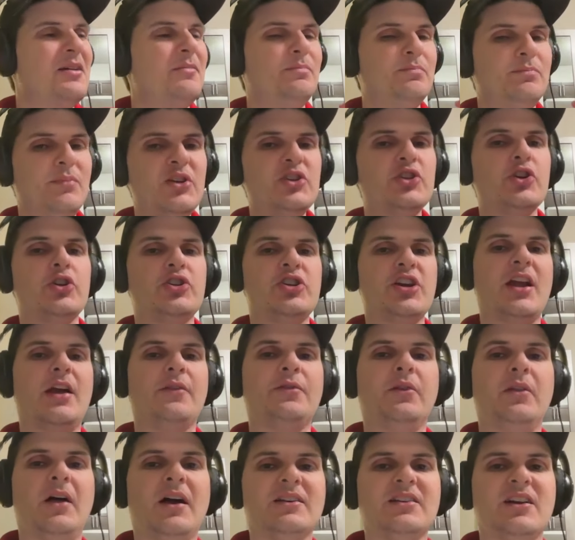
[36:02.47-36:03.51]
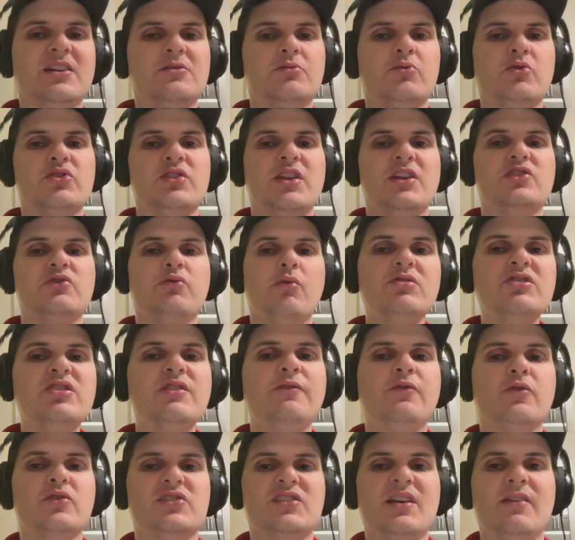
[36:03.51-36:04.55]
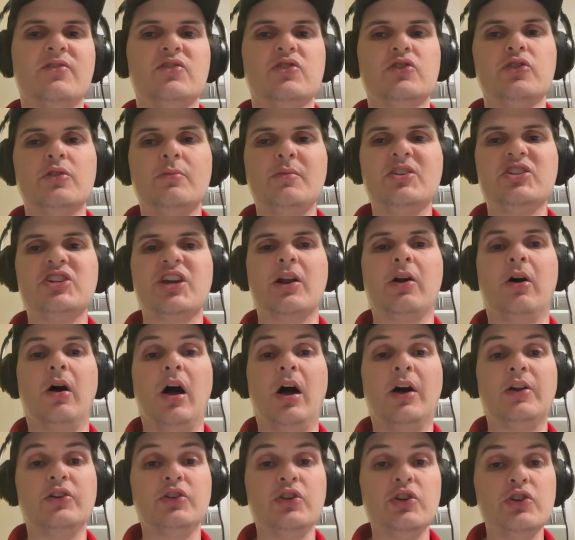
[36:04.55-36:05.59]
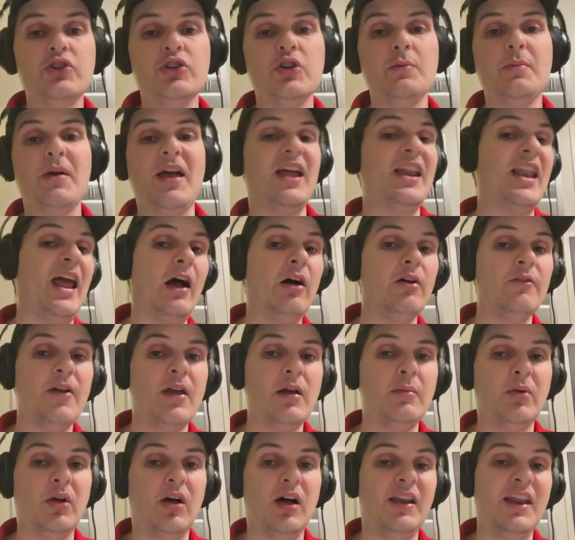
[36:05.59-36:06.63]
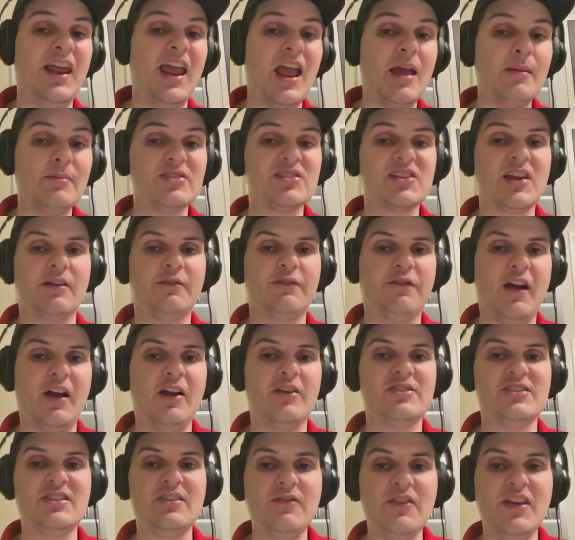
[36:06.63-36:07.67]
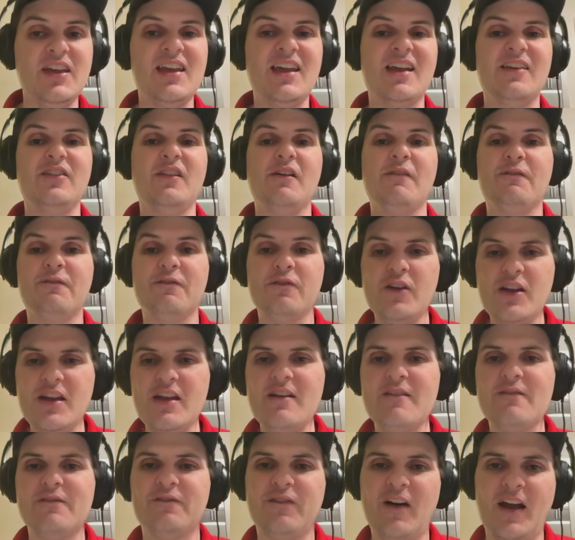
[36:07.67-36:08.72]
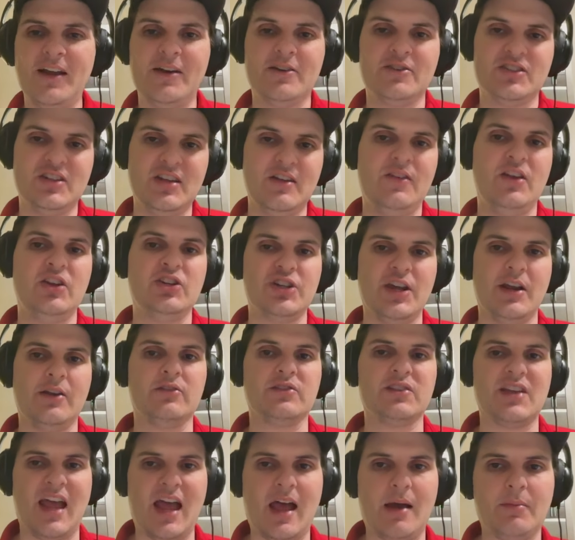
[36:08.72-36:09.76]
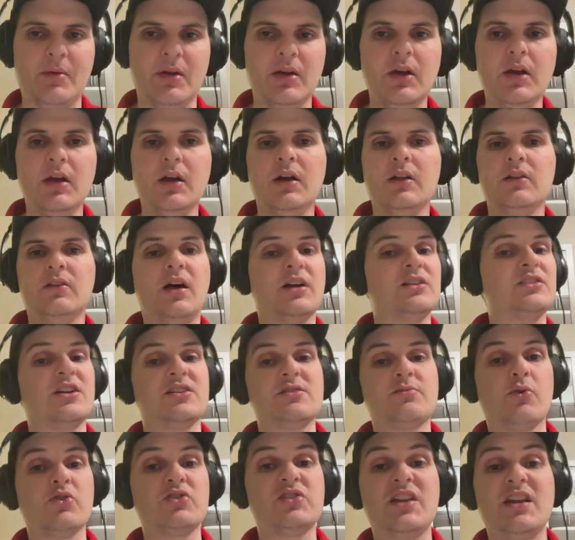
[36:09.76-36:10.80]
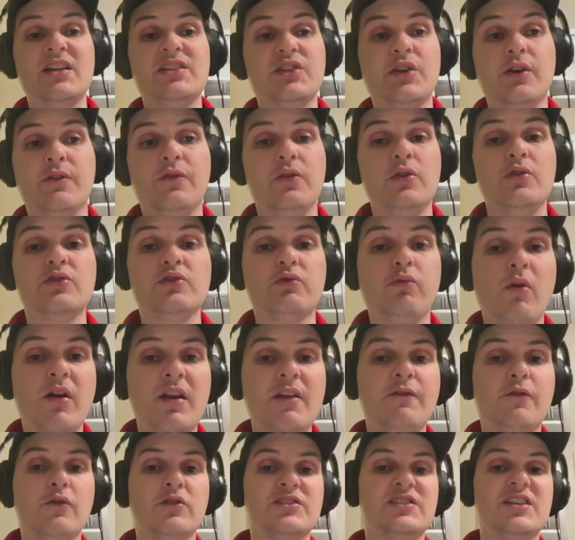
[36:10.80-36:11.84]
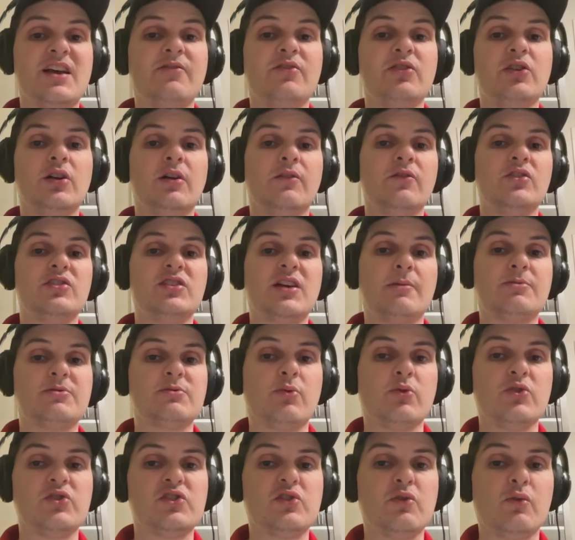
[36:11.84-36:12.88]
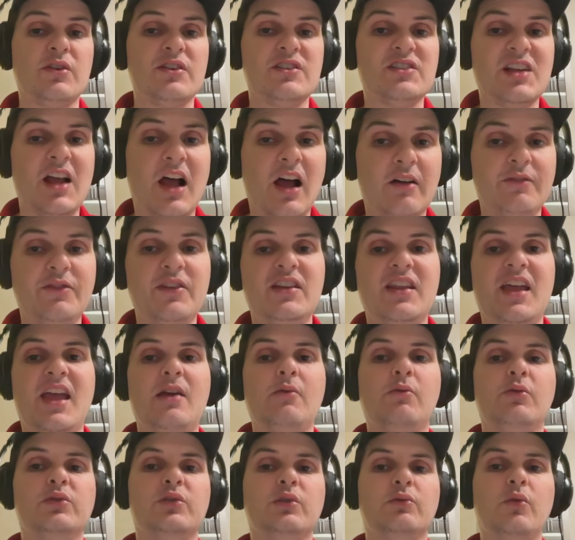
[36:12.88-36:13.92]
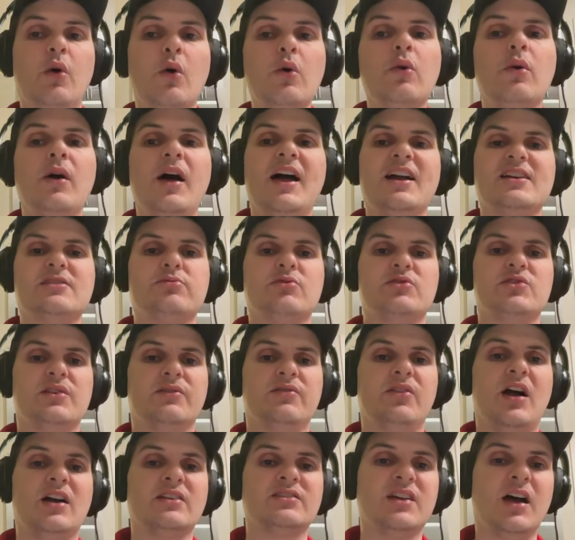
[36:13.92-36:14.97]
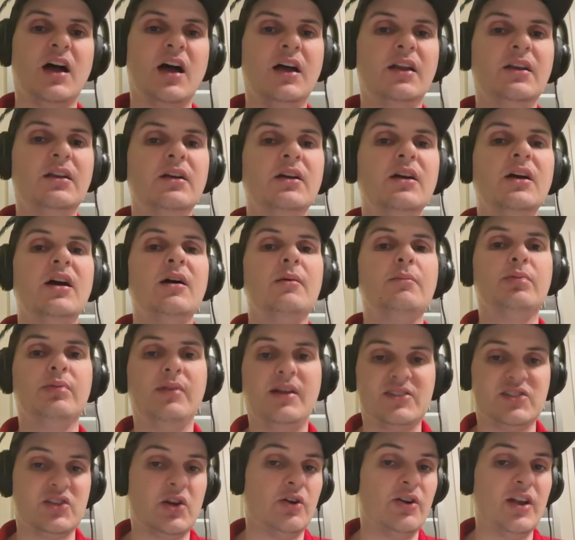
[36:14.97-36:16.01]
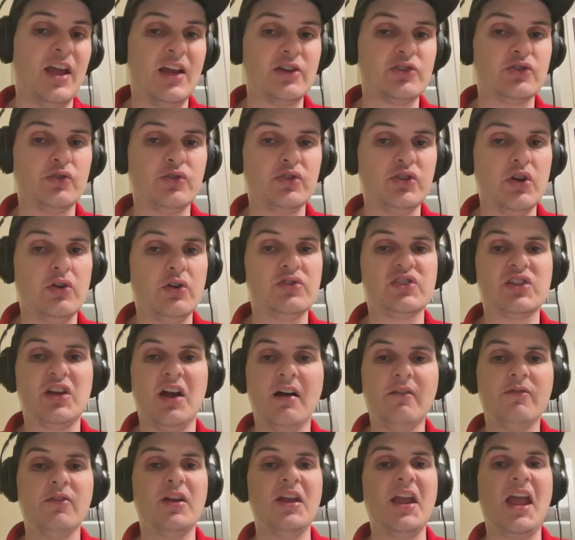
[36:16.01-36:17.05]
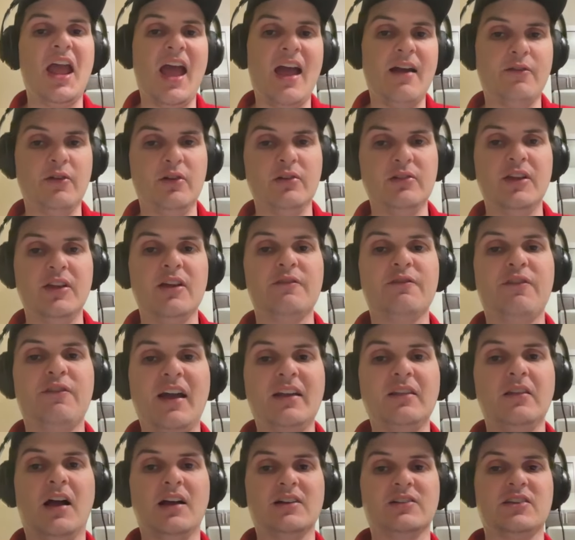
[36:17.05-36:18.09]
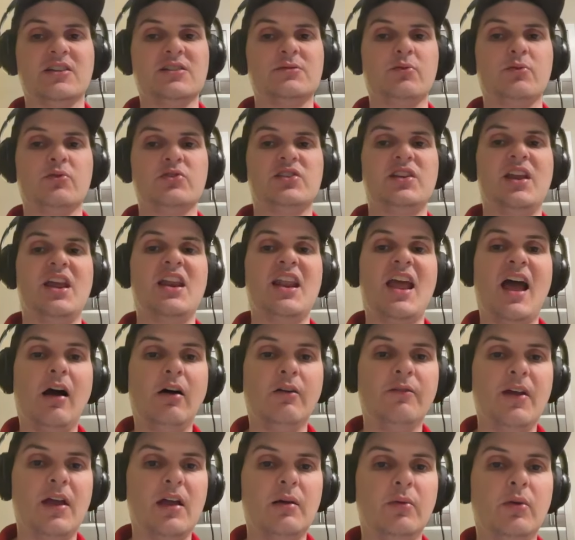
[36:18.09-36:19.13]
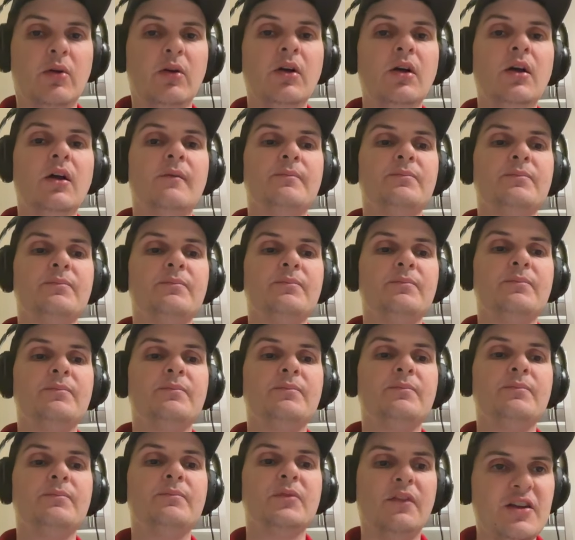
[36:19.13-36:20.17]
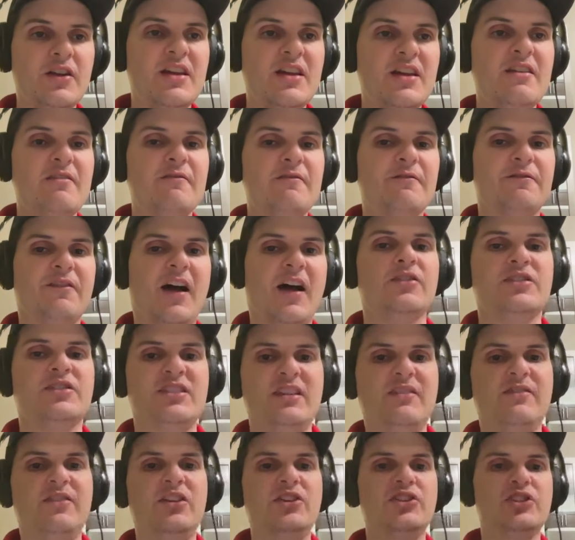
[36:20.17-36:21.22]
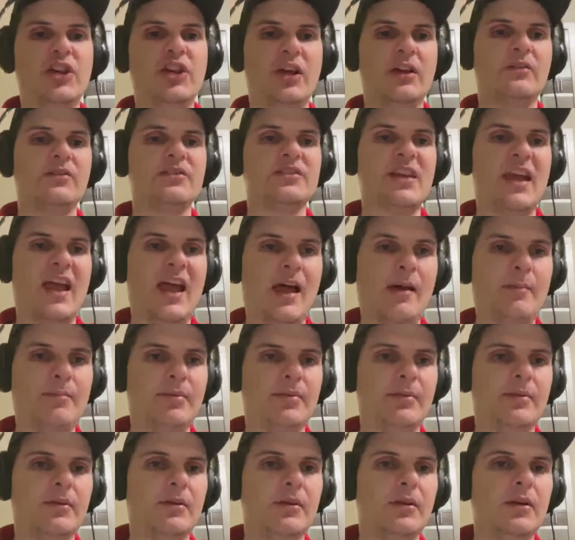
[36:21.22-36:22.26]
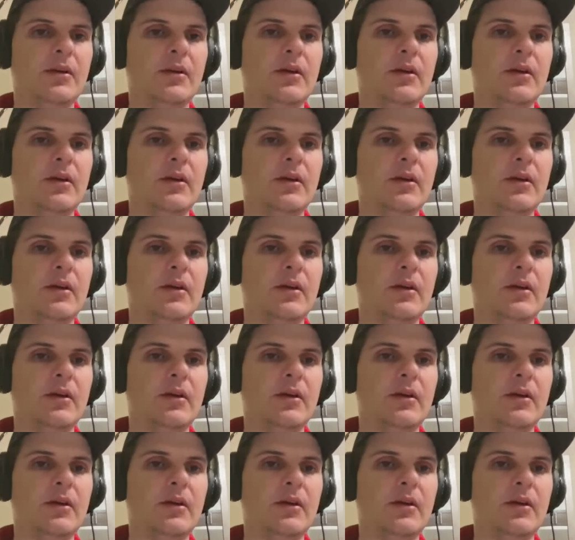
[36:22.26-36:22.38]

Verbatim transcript: be sure to check out the Locked On Sports Day twenty-four seven streaming channel on YouTube, and now available on Amazon Fire T V and the free Fire T V channels app. Locked On Sports Day is here for you twenty-four seven, covering the top sports stories of the day with the local experts of Locked On, plus our national shows covering every league. Find Locked On Sports Today now available on the free Fire T V channels app.